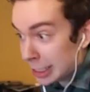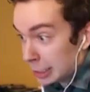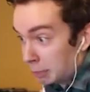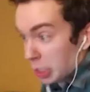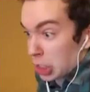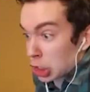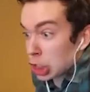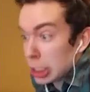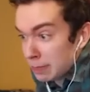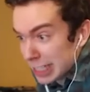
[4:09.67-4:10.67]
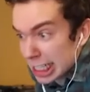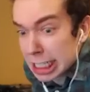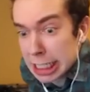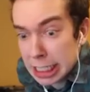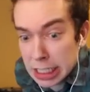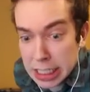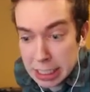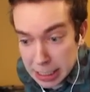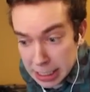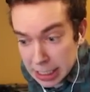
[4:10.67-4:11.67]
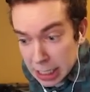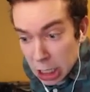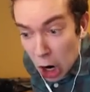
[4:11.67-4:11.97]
just gonna. I'm so mad. just.